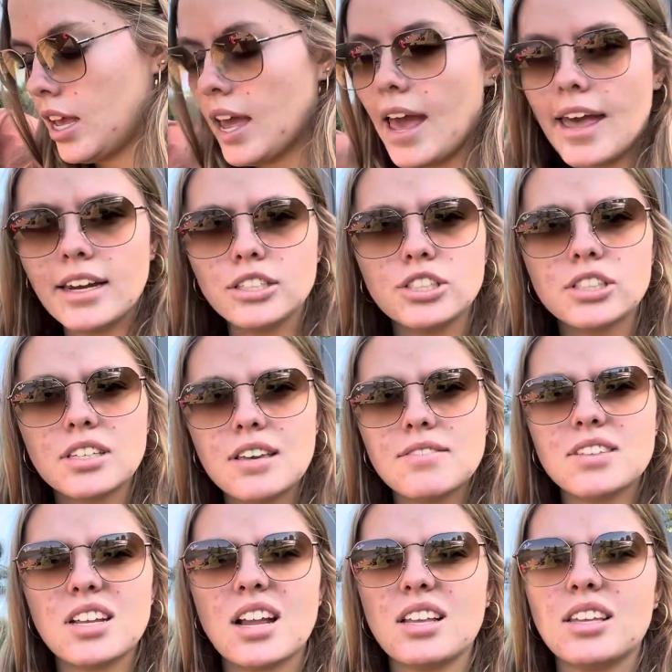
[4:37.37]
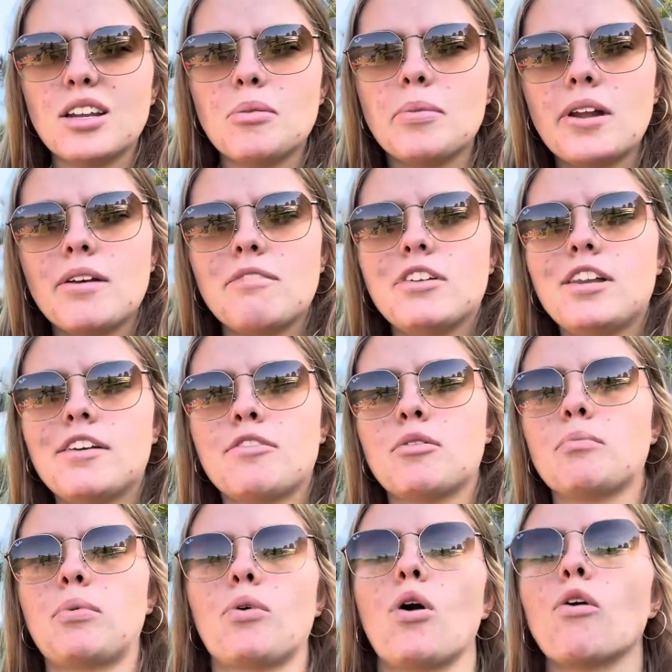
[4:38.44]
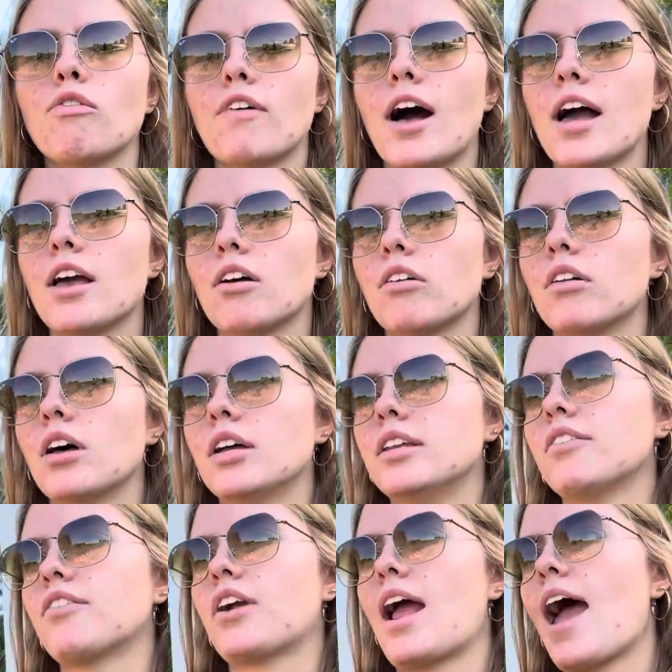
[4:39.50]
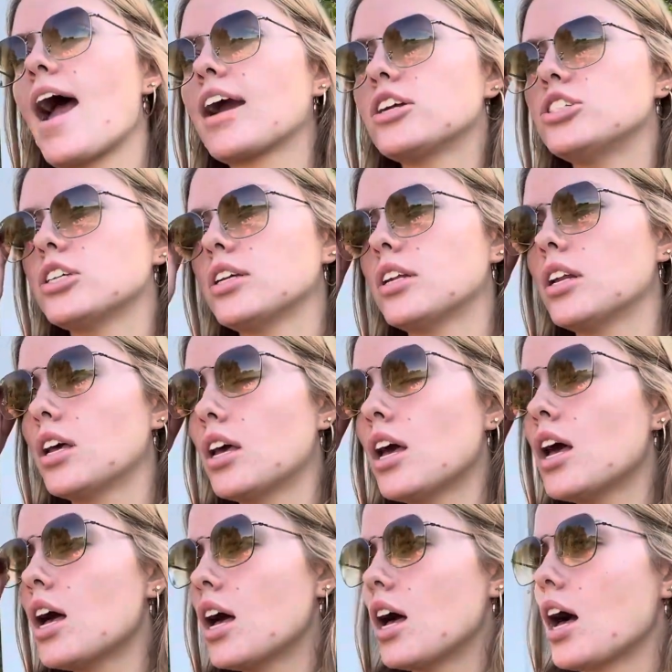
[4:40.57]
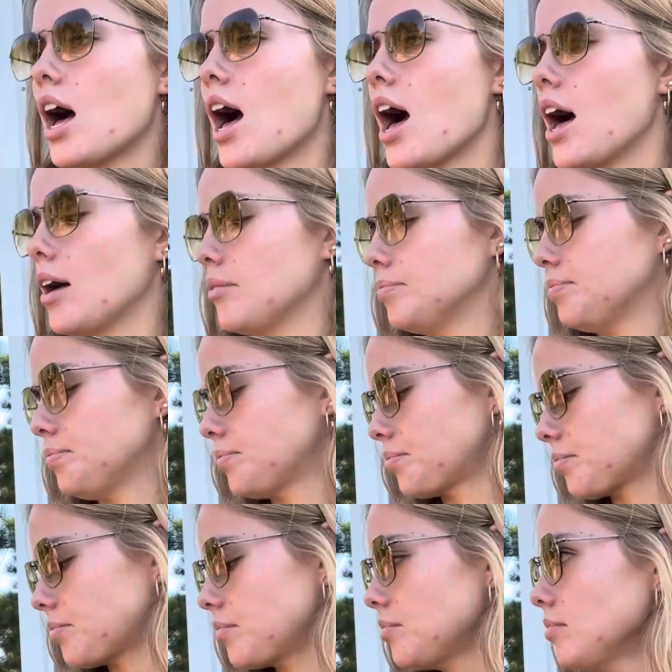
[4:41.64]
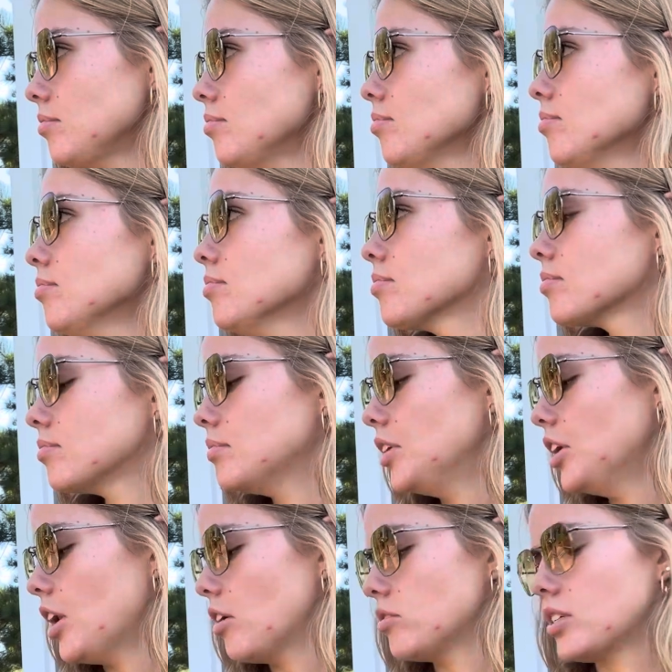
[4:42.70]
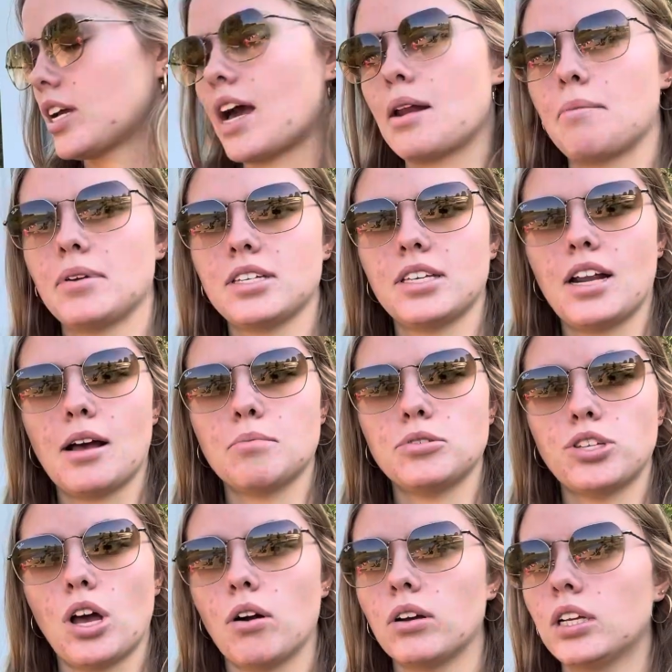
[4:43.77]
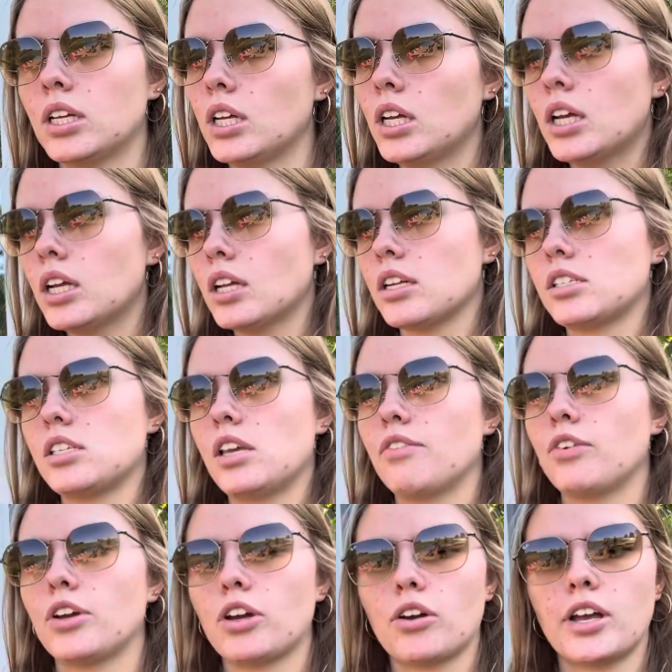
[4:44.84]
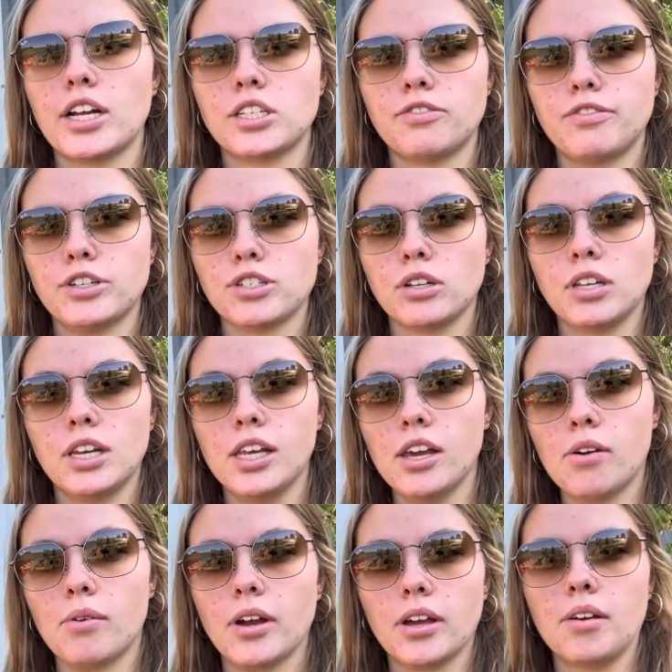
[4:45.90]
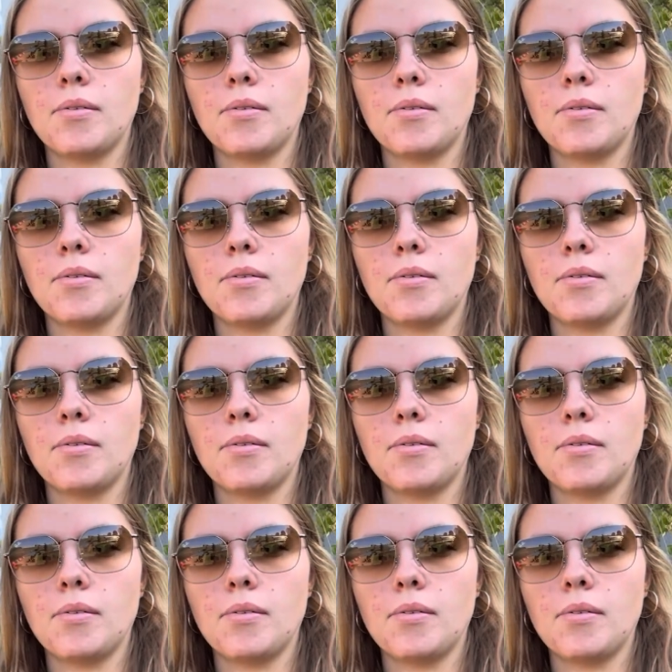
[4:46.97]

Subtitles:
And it just gives it a little bit of a different profile, a different action, you know, to kind of mix it up. So, let's see if we can go catch fish on the Nico Rig.